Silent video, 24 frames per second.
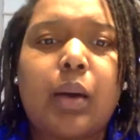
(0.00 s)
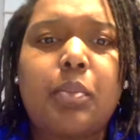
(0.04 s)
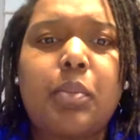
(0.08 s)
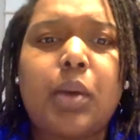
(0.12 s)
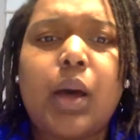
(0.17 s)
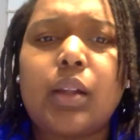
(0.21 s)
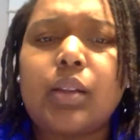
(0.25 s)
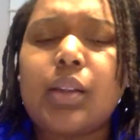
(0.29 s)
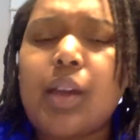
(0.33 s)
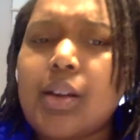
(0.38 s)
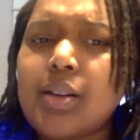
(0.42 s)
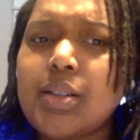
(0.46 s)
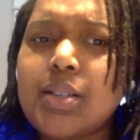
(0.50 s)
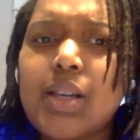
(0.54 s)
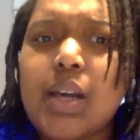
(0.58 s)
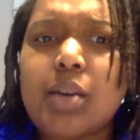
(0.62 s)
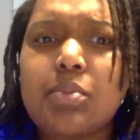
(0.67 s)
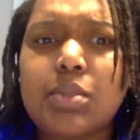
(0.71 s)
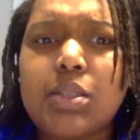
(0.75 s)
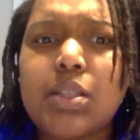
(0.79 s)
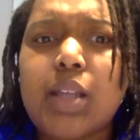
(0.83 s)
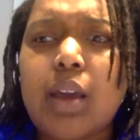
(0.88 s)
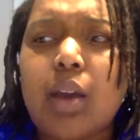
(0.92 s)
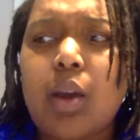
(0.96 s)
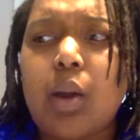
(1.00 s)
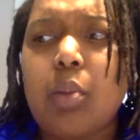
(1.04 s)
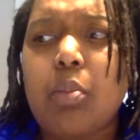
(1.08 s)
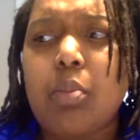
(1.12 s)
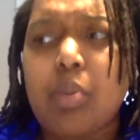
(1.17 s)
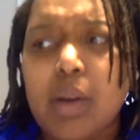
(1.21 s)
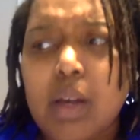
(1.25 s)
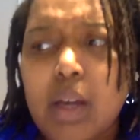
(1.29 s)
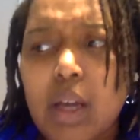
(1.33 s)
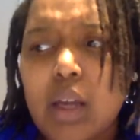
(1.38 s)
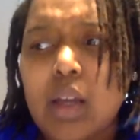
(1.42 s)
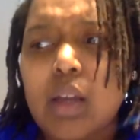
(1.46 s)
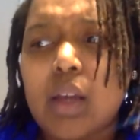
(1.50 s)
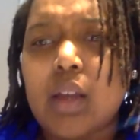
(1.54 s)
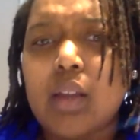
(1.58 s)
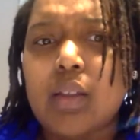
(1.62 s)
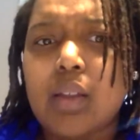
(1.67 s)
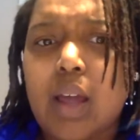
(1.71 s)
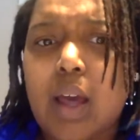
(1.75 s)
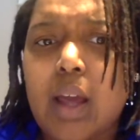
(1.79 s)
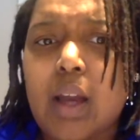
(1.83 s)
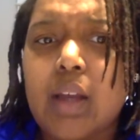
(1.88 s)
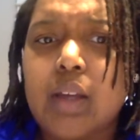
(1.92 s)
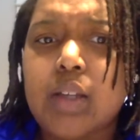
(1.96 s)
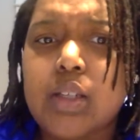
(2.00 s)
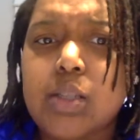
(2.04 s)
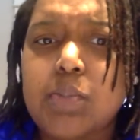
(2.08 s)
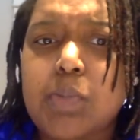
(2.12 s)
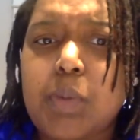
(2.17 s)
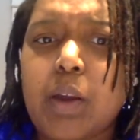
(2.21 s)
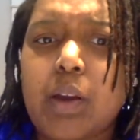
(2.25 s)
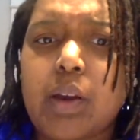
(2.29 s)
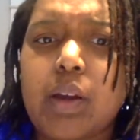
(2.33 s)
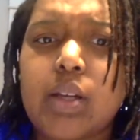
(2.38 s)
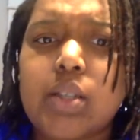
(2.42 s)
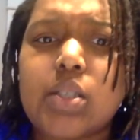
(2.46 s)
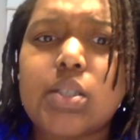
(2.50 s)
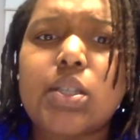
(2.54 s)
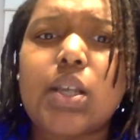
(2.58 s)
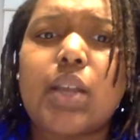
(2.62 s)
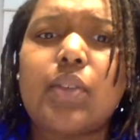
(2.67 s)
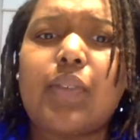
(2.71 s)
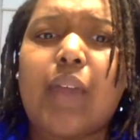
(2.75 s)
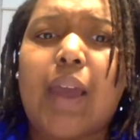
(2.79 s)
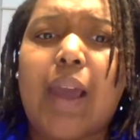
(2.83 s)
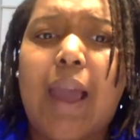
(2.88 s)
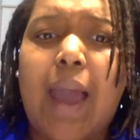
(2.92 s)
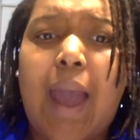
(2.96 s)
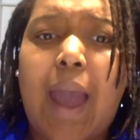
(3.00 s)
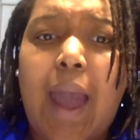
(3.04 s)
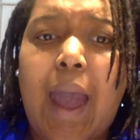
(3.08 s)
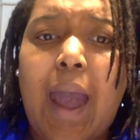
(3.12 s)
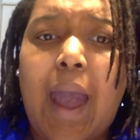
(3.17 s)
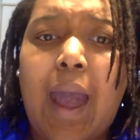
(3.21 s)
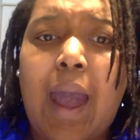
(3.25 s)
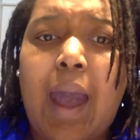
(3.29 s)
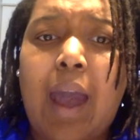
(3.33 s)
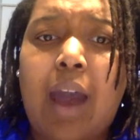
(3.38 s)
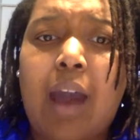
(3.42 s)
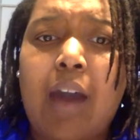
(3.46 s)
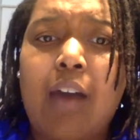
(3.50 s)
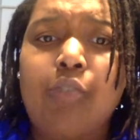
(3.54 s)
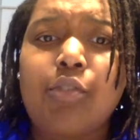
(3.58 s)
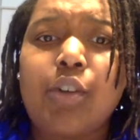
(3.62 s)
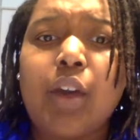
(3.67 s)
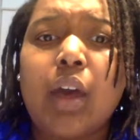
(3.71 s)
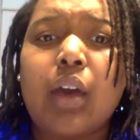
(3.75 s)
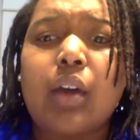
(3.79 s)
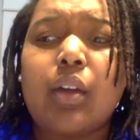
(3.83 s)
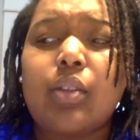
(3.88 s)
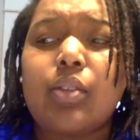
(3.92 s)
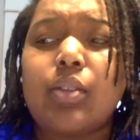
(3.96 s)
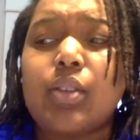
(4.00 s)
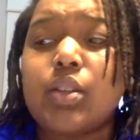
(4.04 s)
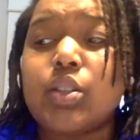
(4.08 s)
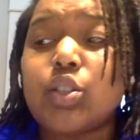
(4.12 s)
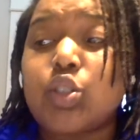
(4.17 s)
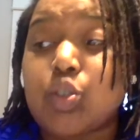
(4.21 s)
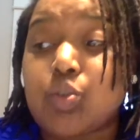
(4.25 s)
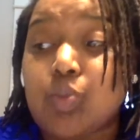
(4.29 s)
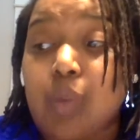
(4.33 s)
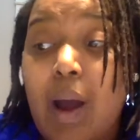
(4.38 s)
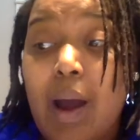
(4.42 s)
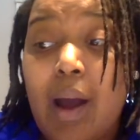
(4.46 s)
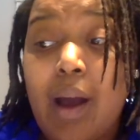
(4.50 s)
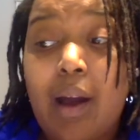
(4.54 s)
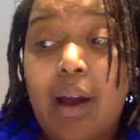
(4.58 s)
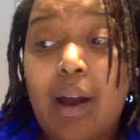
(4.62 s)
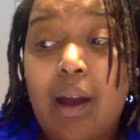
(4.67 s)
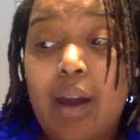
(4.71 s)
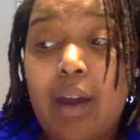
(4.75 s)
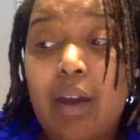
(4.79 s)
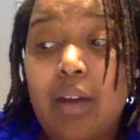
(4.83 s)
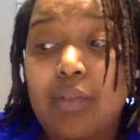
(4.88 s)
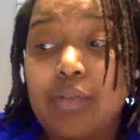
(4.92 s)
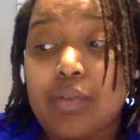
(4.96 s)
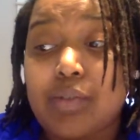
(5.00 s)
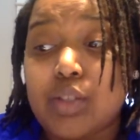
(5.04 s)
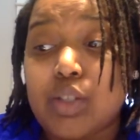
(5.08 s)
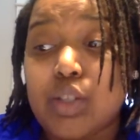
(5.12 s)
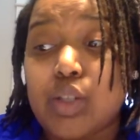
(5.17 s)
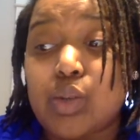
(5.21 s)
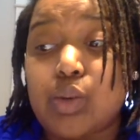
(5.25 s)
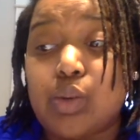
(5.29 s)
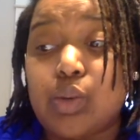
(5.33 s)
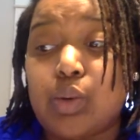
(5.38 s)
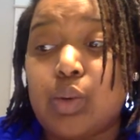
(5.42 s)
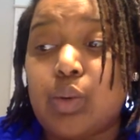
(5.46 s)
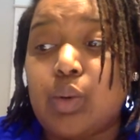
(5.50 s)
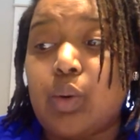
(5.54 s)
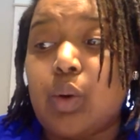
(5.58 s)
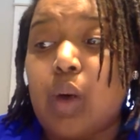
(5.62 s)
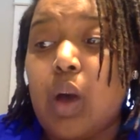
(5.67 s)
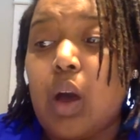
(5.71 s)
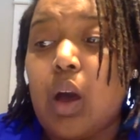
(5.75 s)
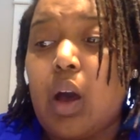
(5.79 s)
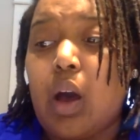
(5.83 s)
a lot of times they are bringing in that experience and they have the drive to